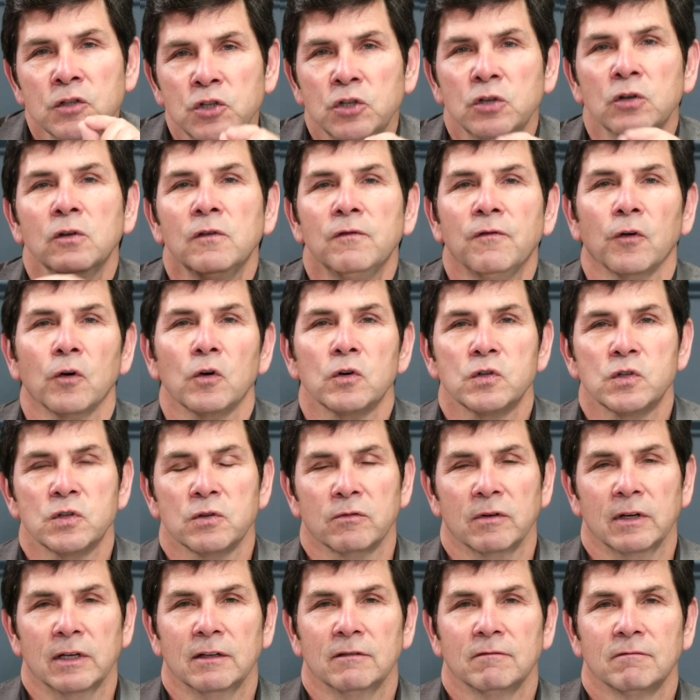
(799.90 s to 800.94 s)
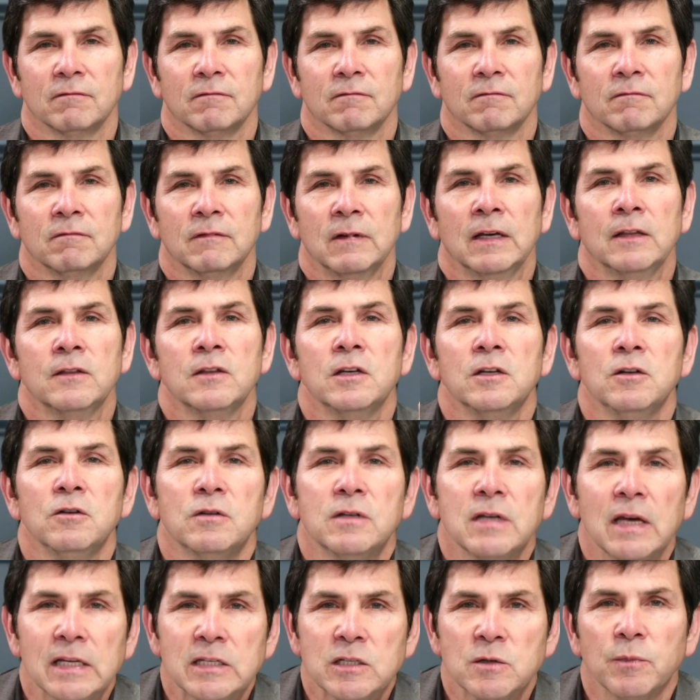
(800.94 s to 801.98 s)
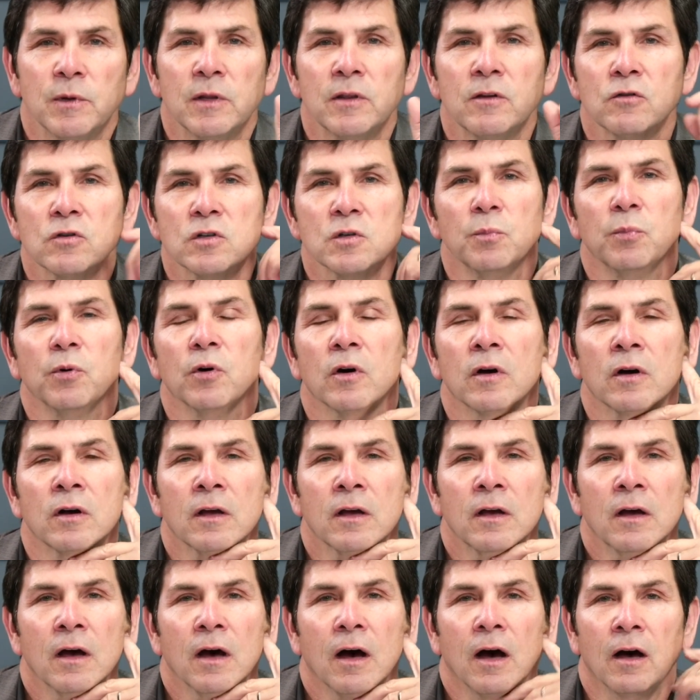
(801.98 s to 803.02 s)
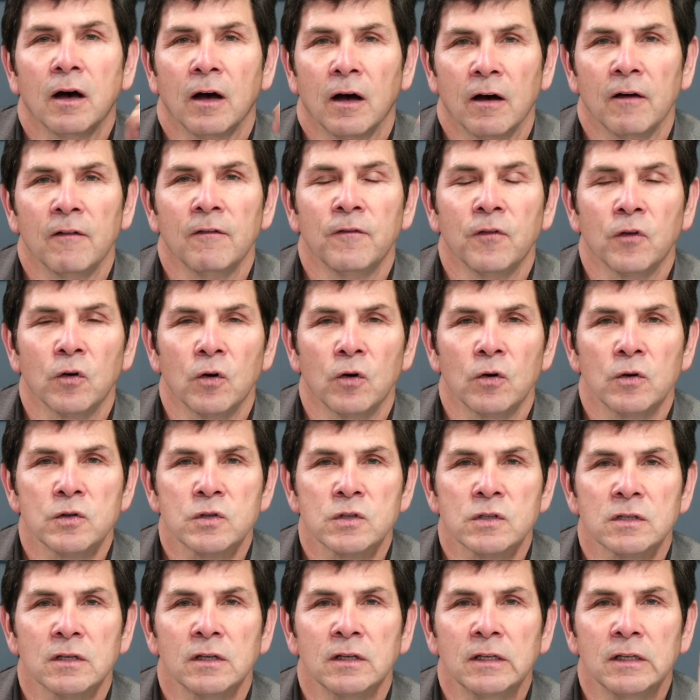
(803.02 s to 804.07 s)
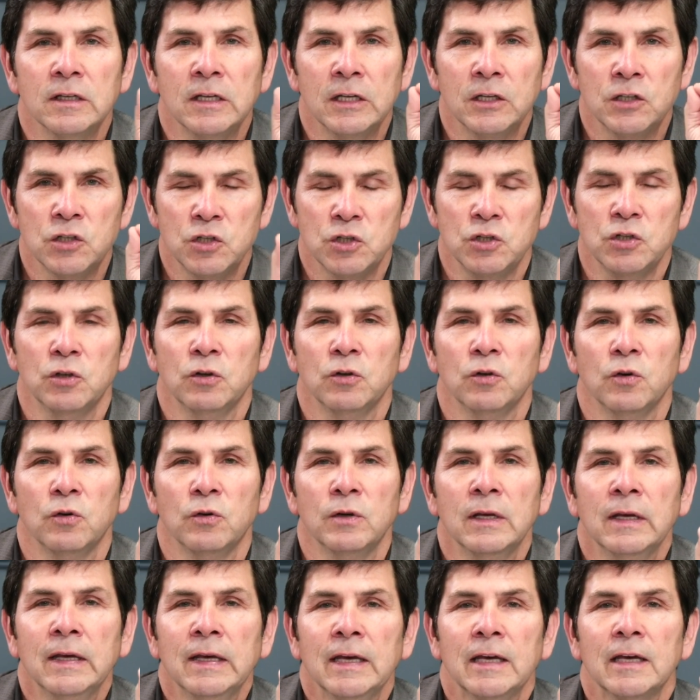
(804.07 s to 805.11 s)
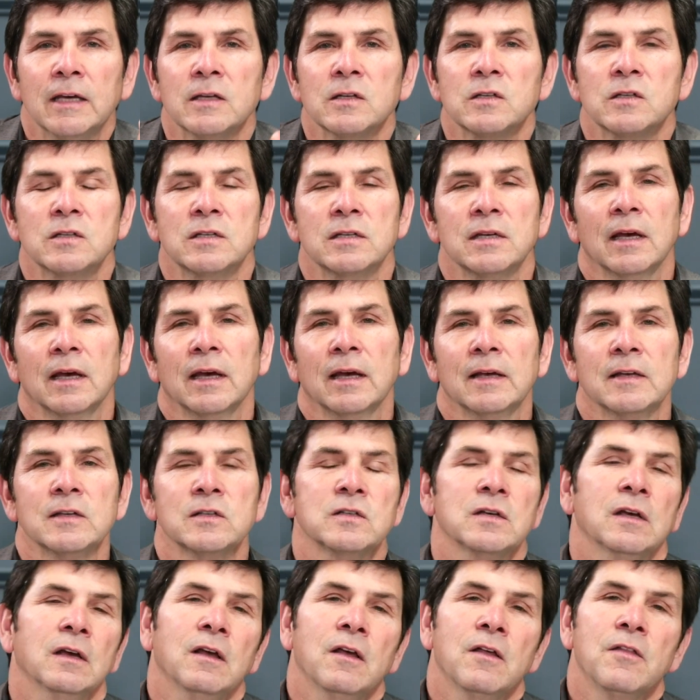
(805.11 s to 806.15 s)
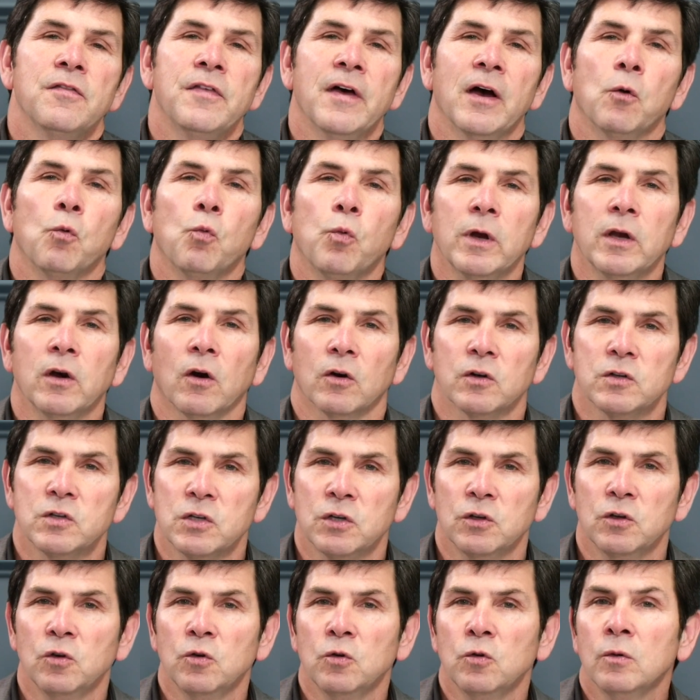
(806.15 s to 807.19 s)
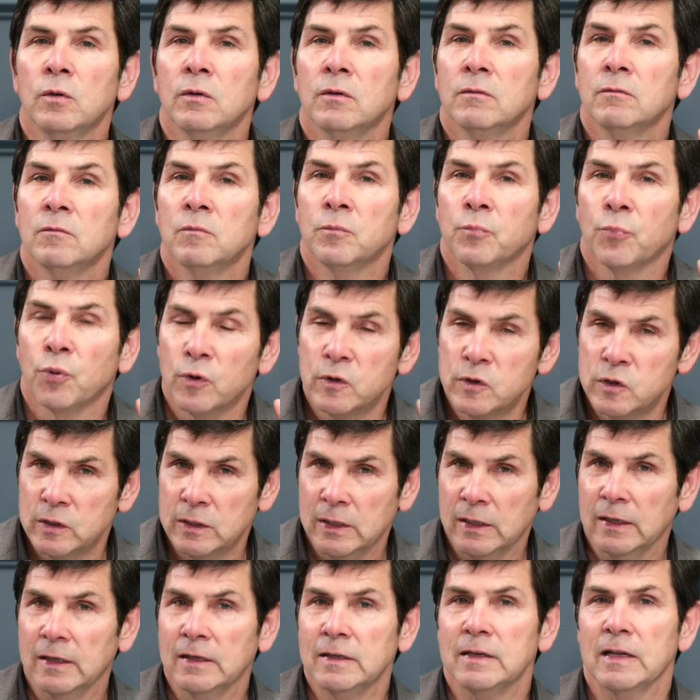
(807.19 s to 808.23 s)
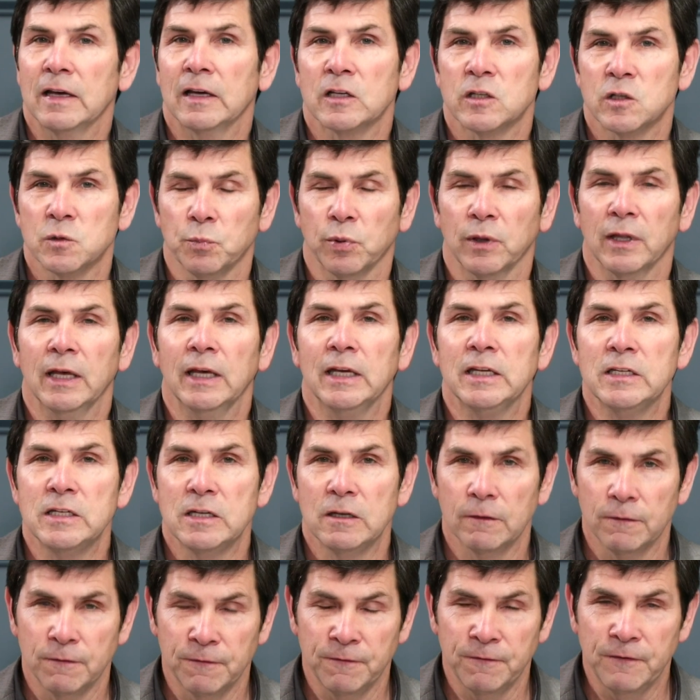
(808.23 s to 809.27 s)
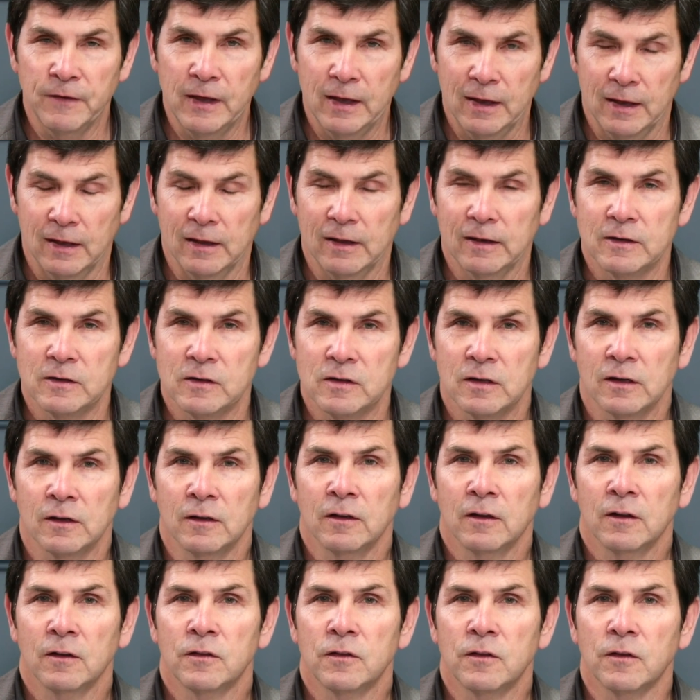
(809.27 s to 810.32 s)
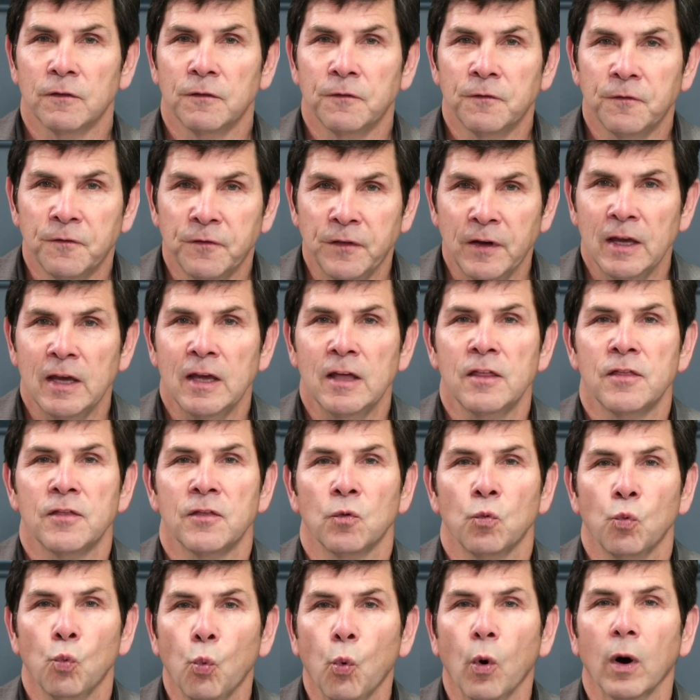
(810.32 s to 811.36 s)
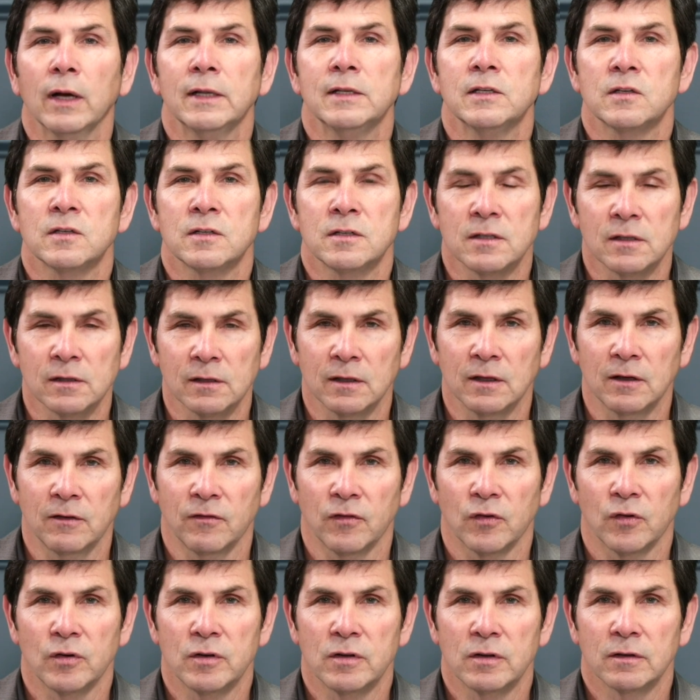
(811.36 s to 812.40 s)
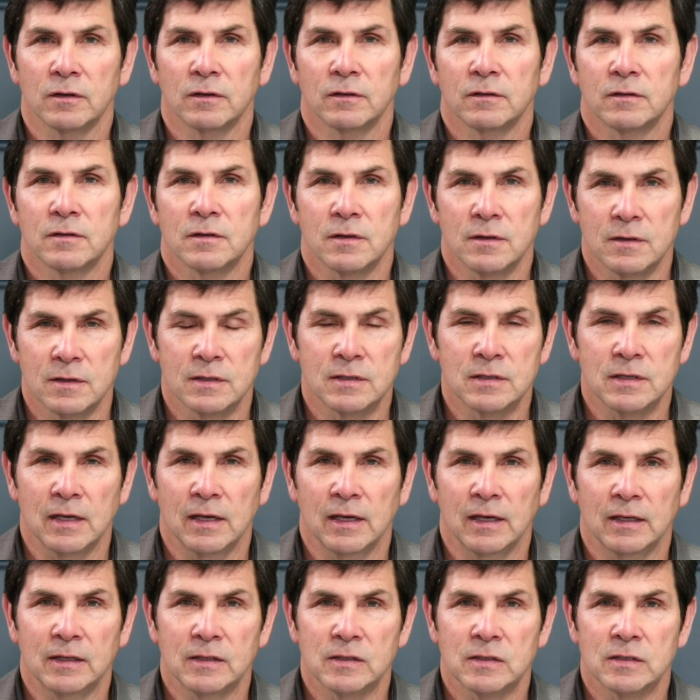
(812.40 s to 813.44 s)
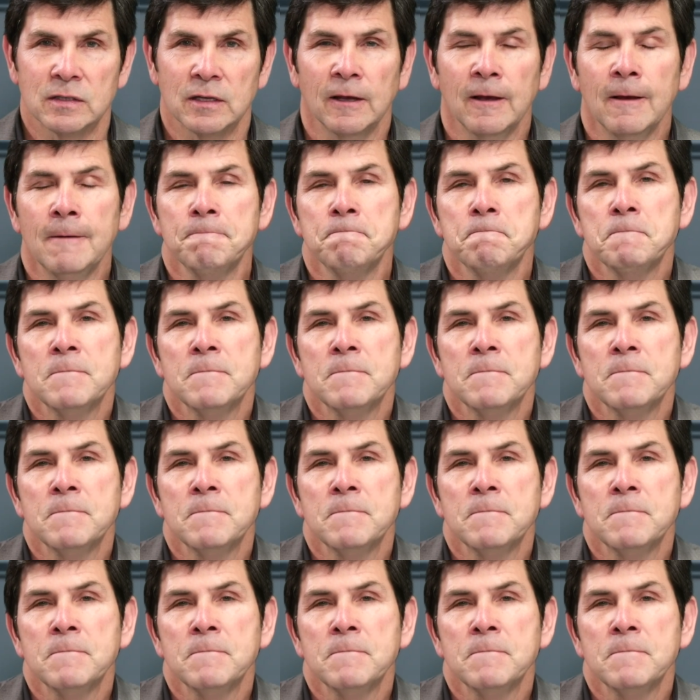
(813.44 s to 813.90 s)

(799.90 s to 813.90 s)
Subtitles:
Jude verse 3 in the New Testament, there's a book, a verse in Jude. It says that we are to present, explain, defend the faith once delivered to the saints.